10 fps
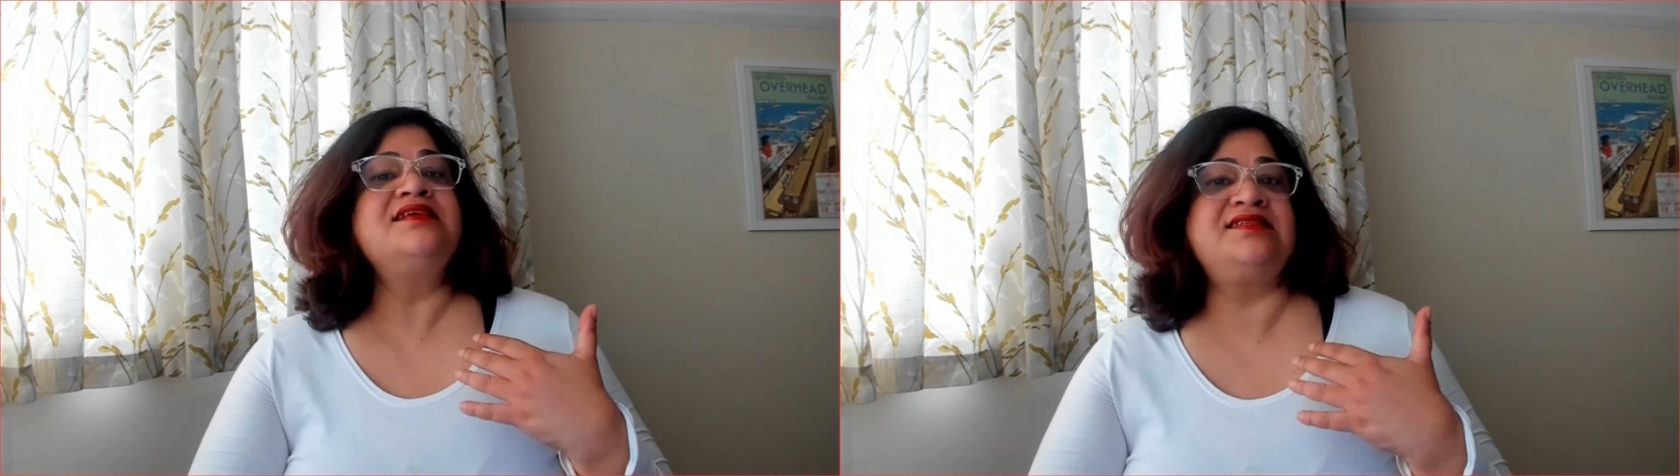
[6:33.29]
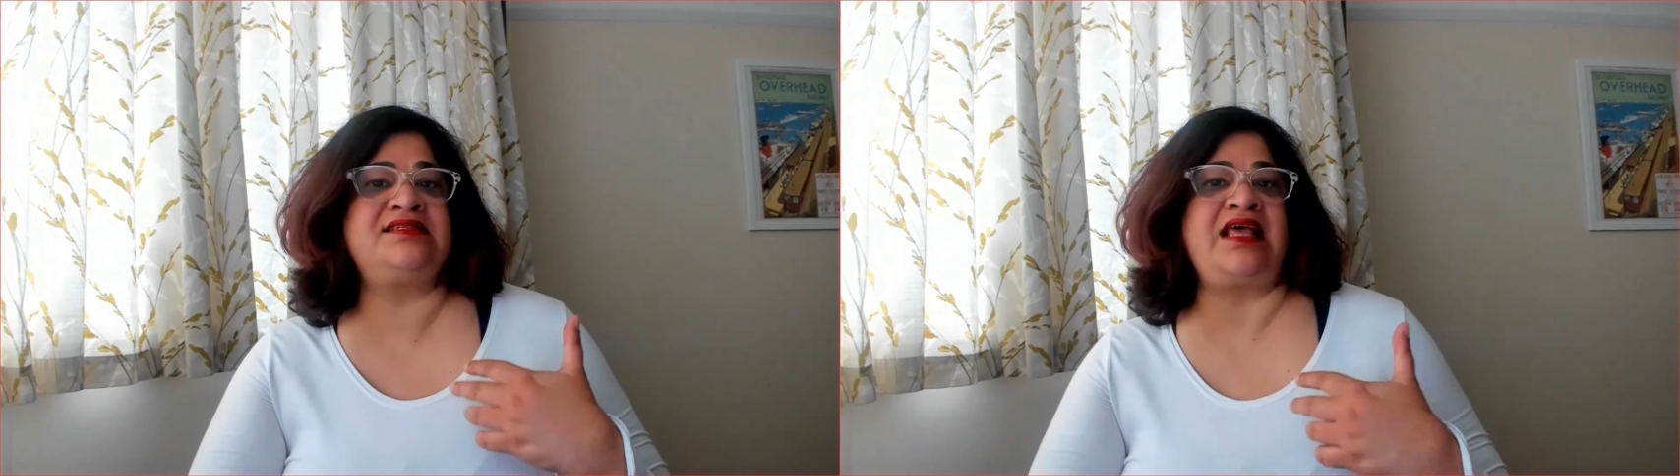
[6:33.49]

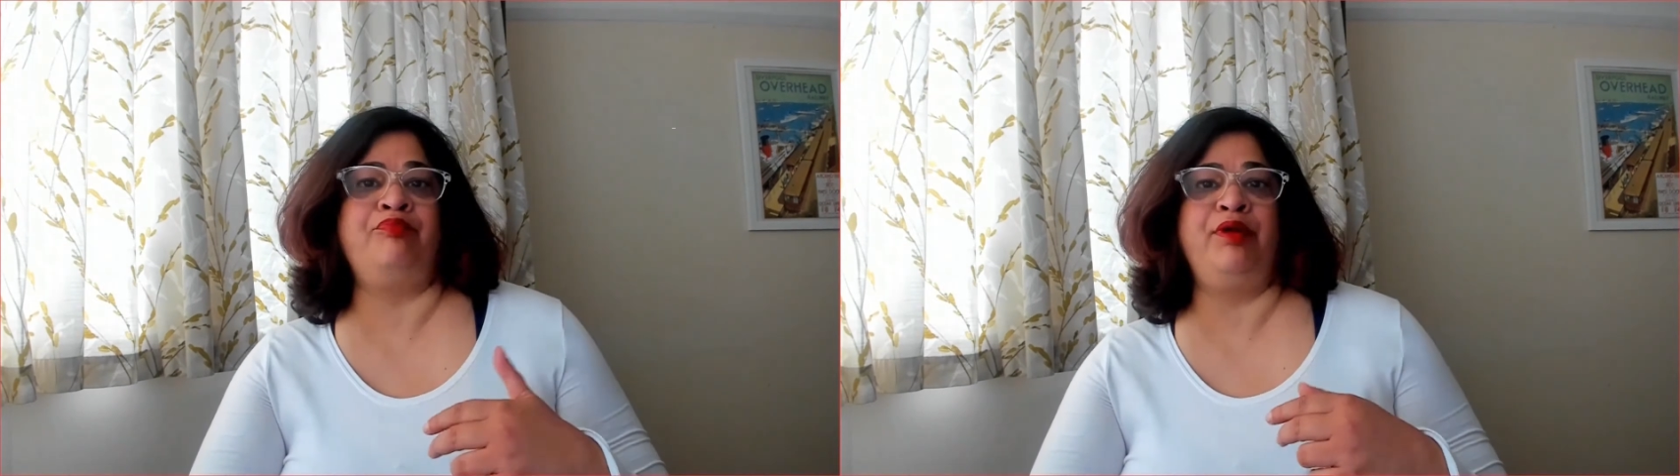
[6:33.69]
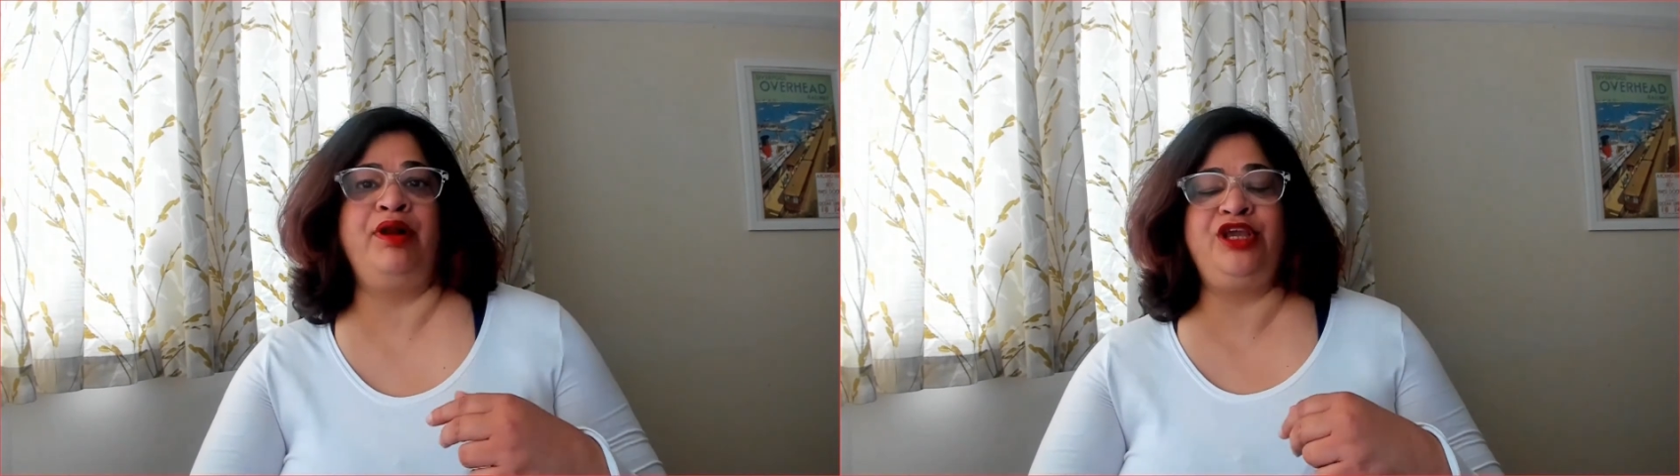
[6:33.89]

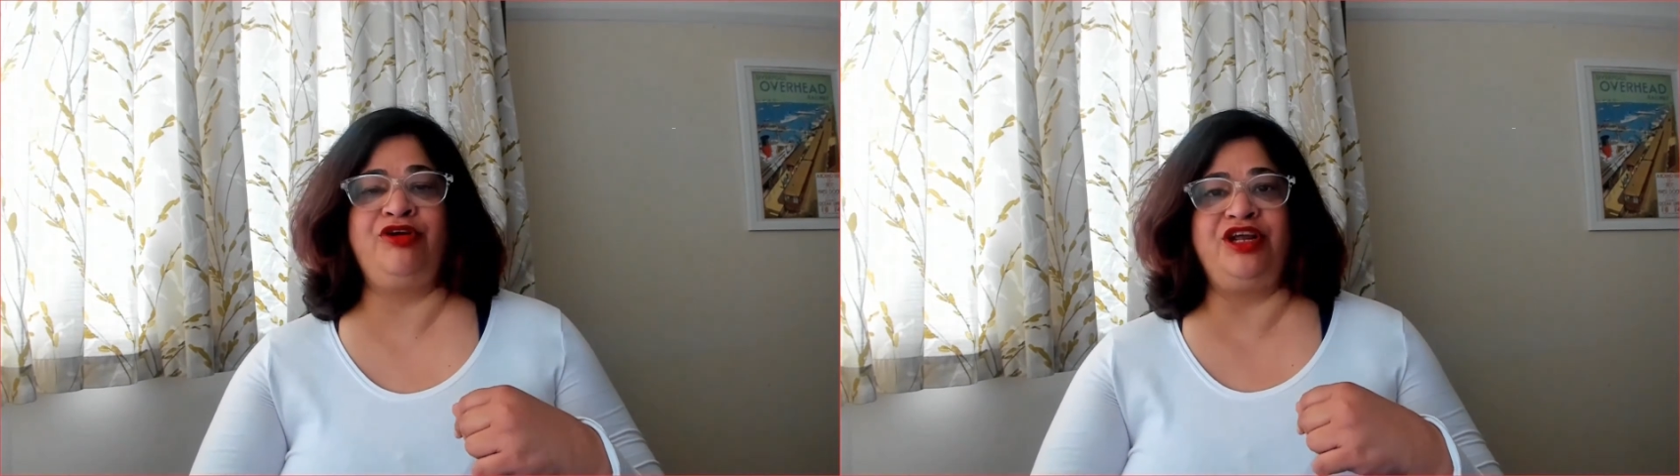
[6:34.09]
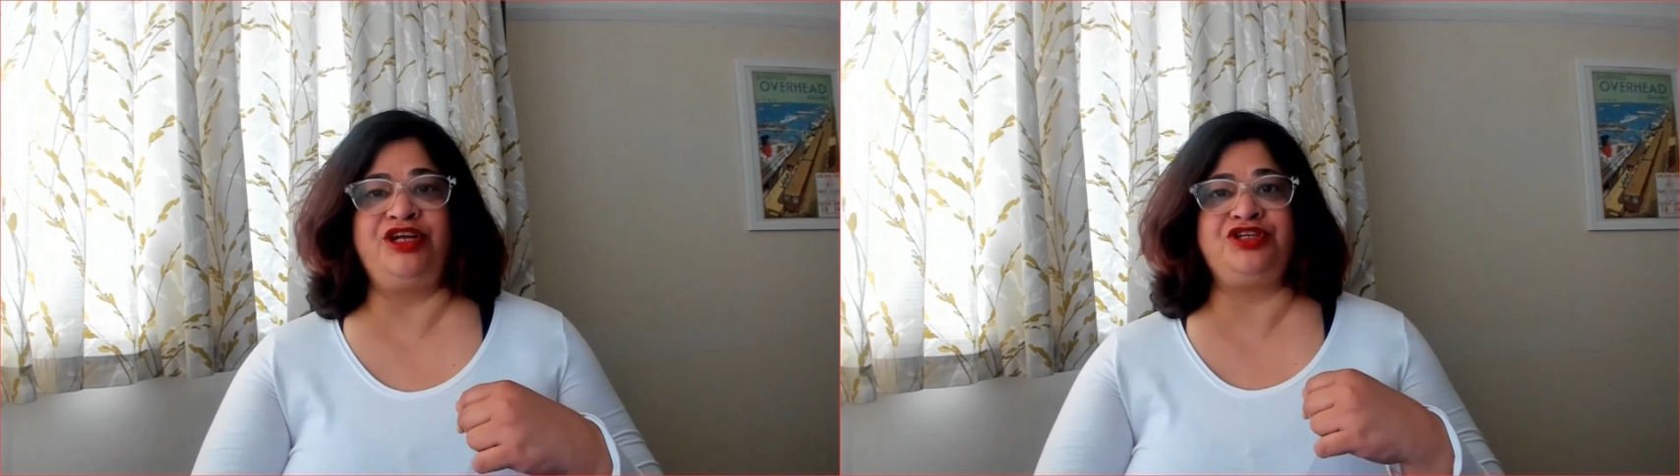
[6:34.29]
Sample
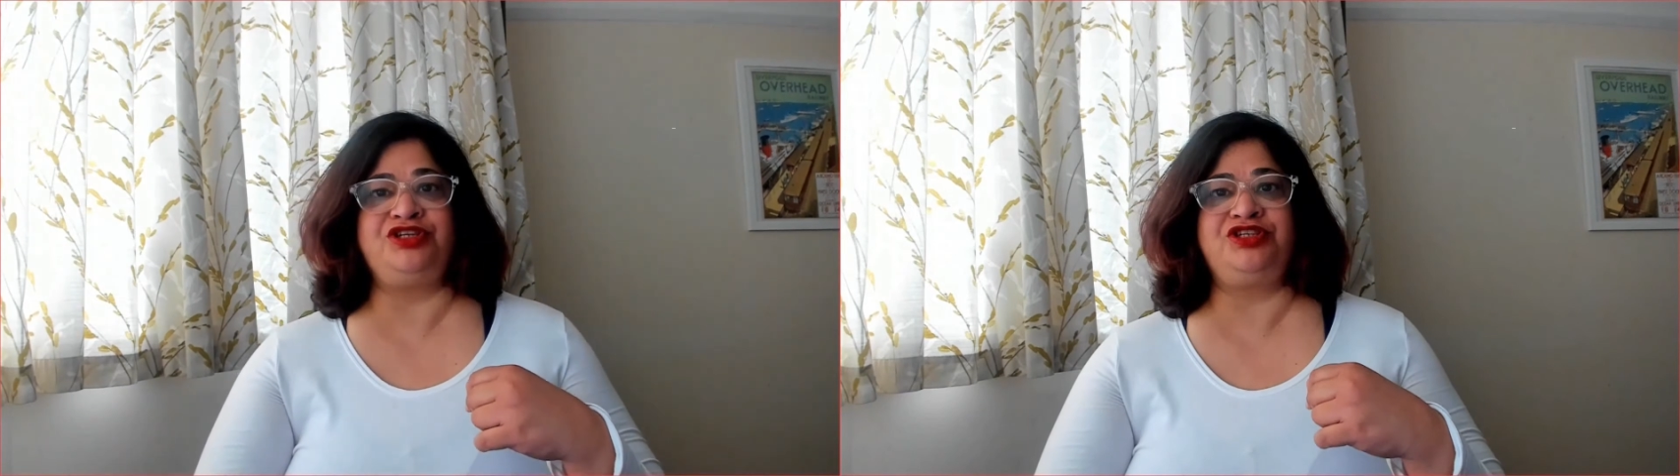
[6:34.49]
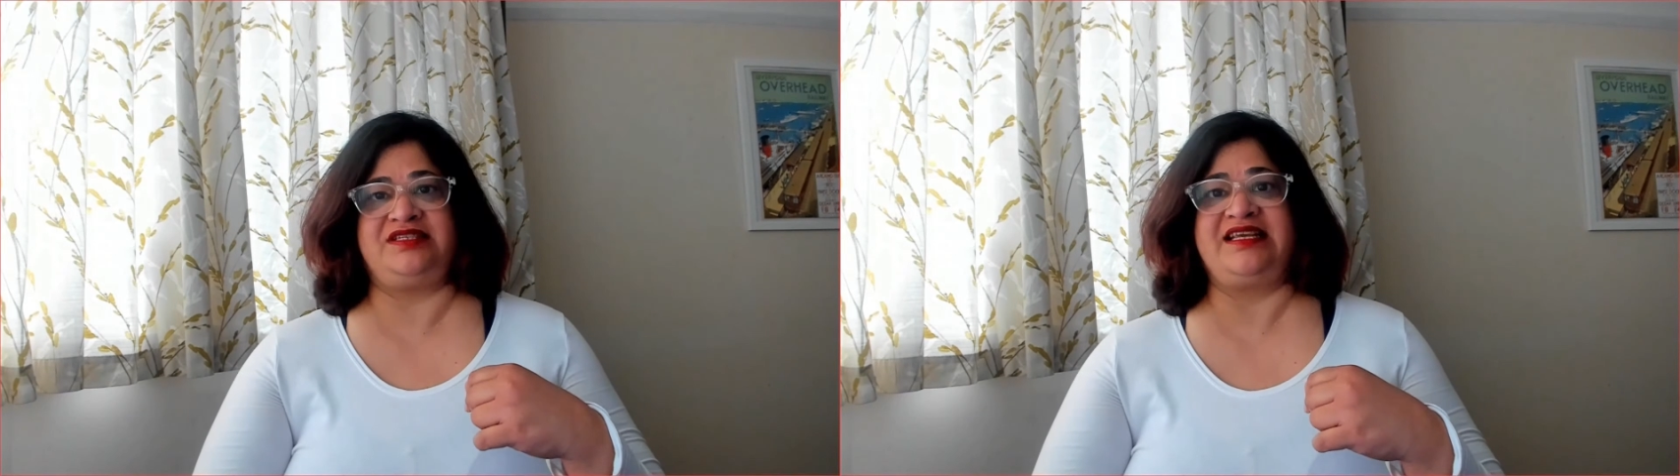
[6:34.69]

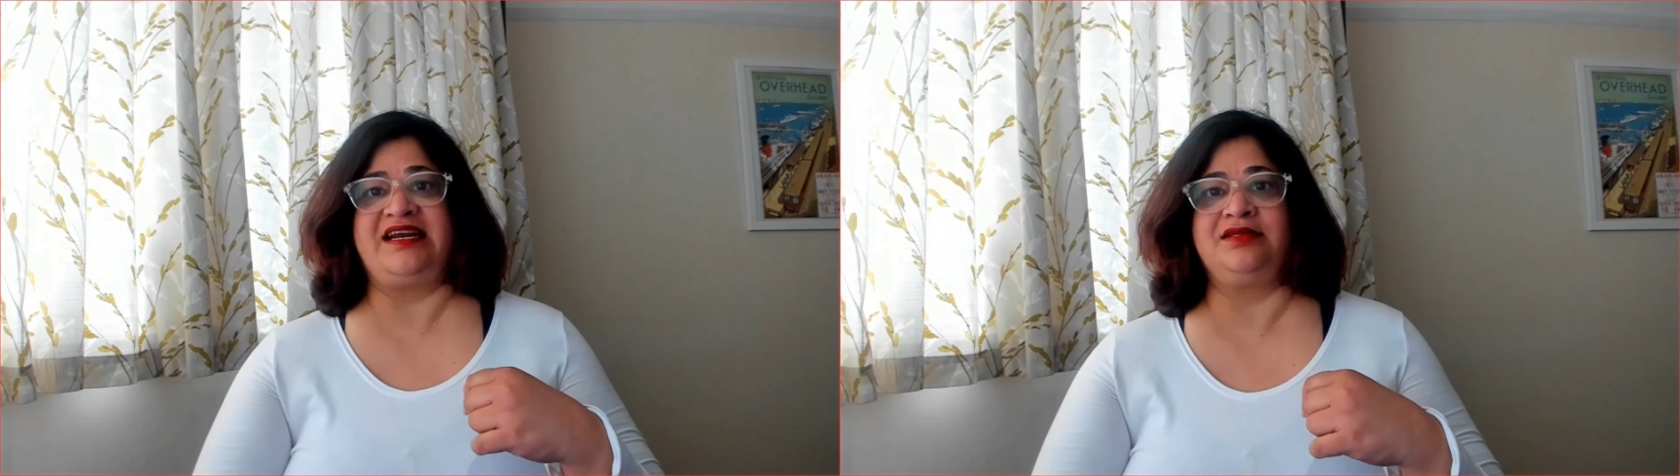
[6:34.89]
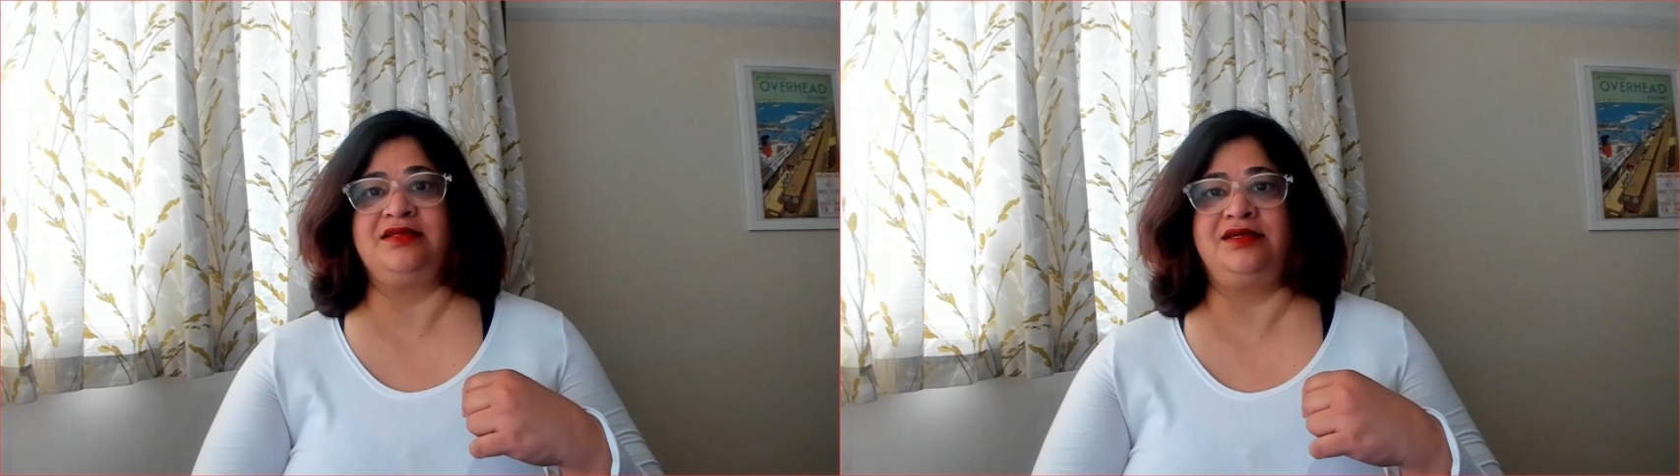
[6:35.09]
Curation
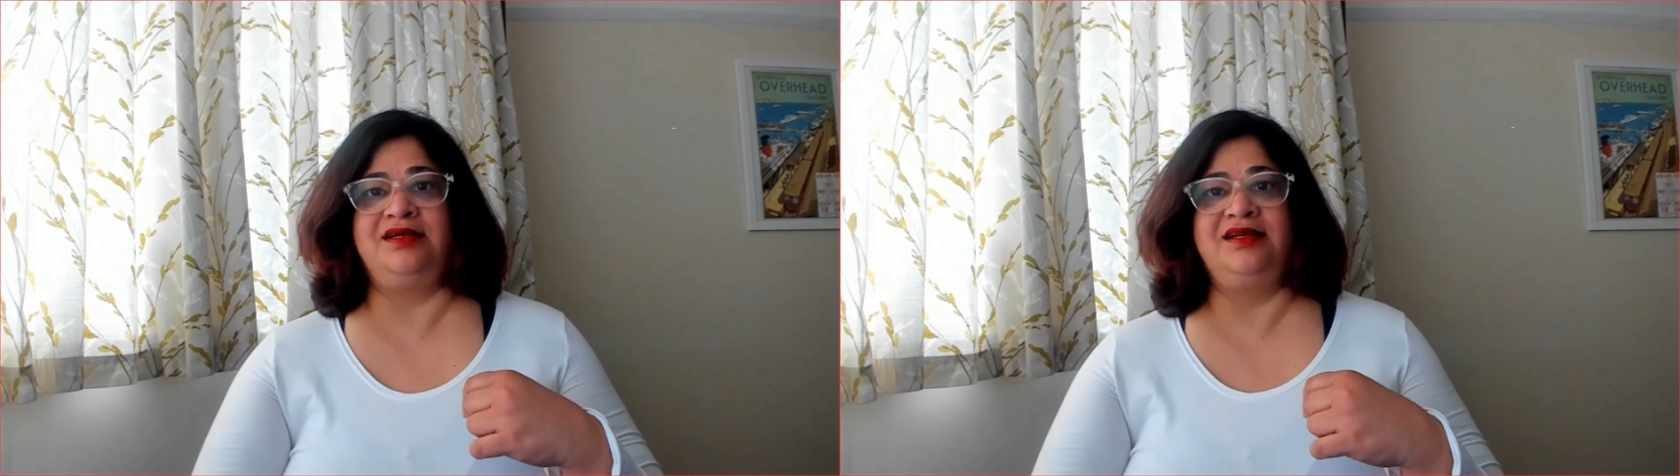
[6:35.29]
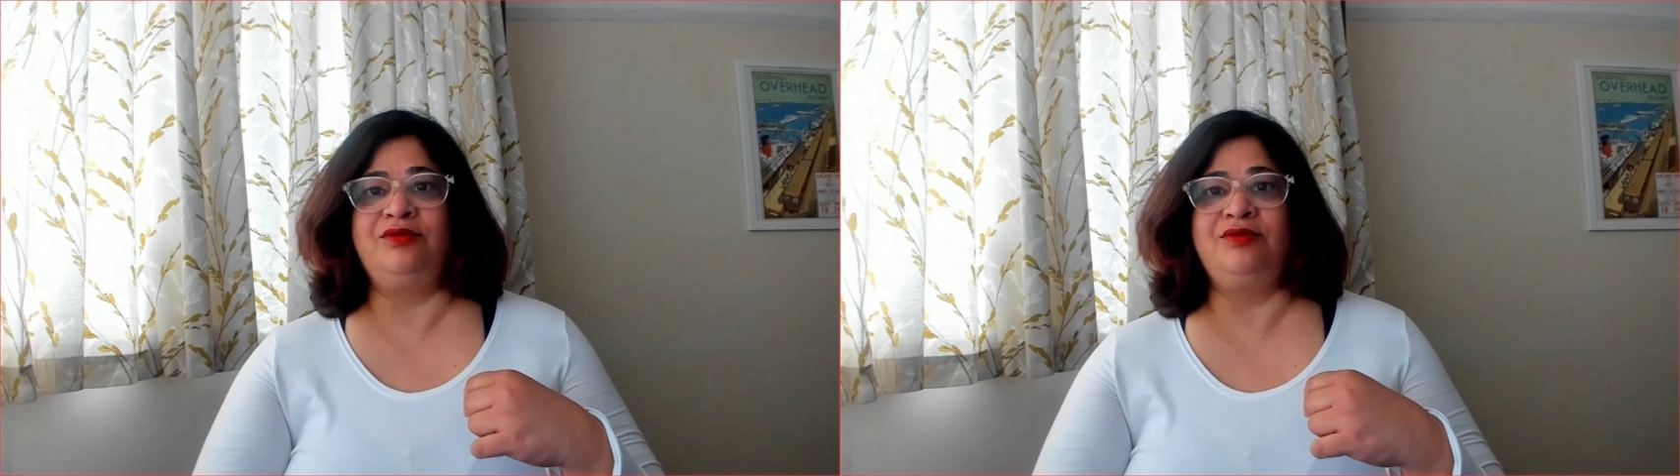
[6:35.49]
Center,